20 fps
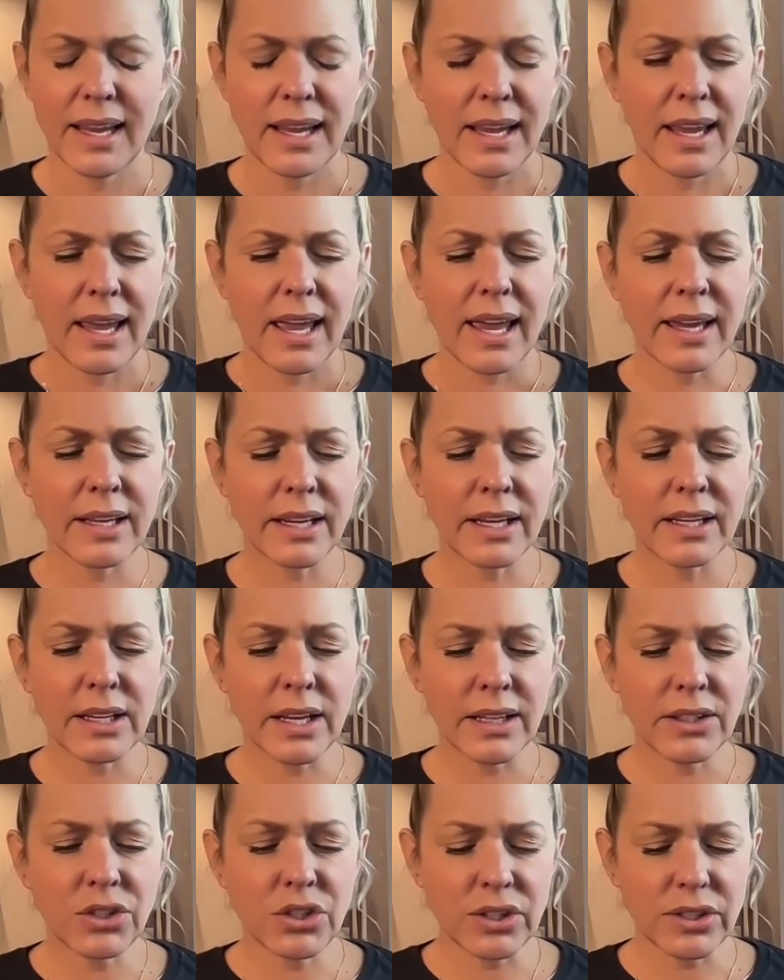
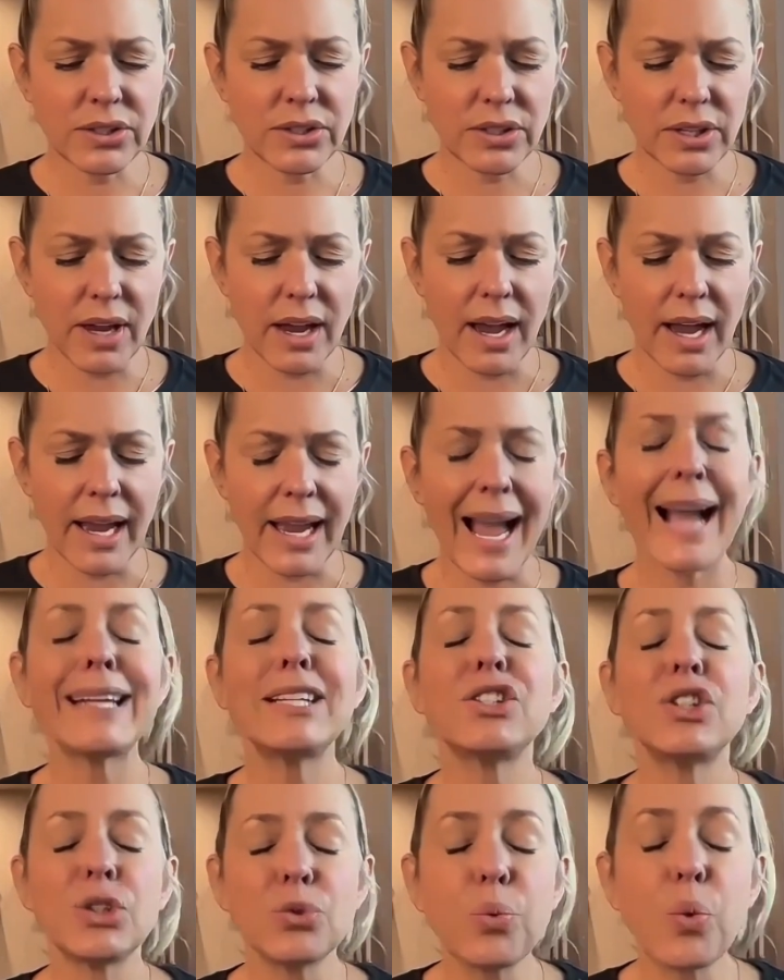it's just I
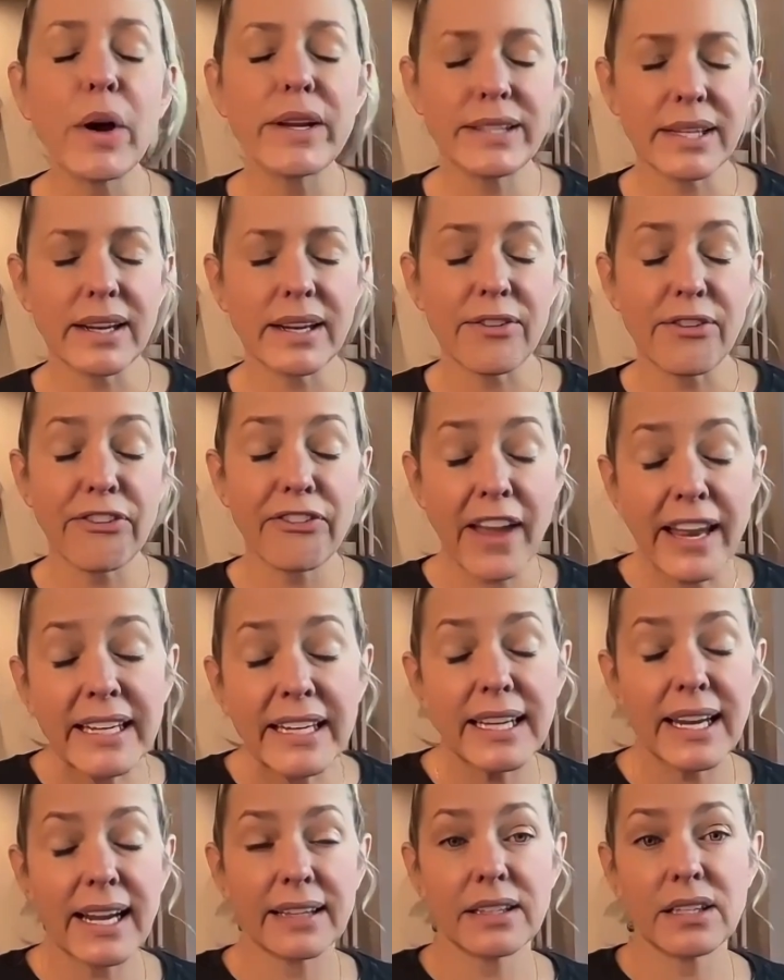just wasn't
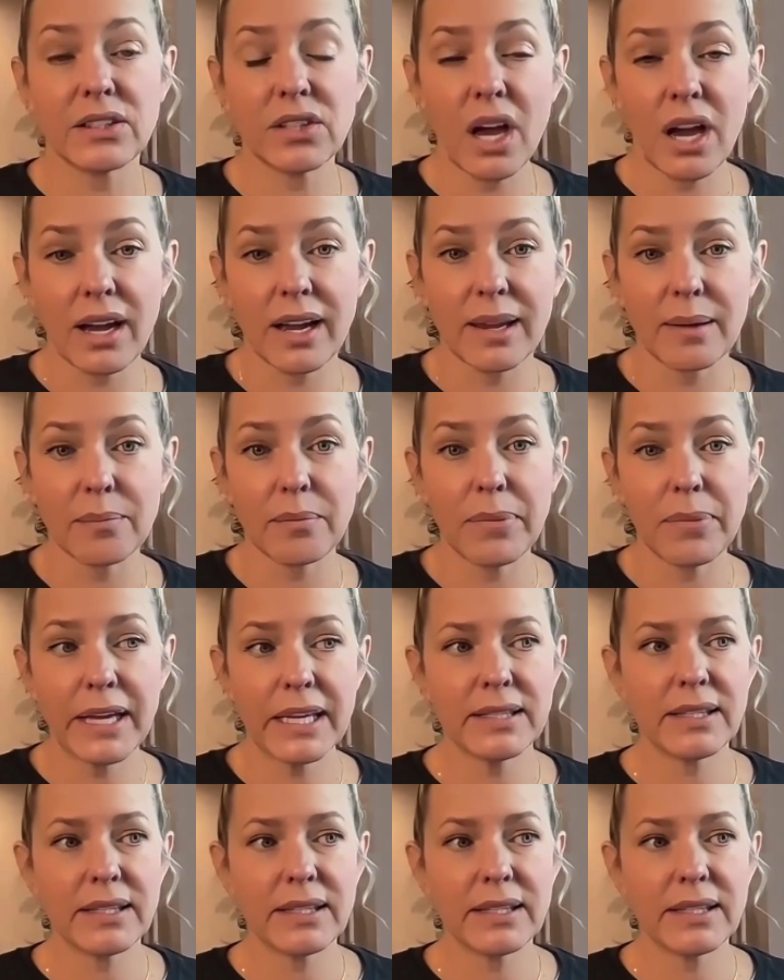offended at the time because it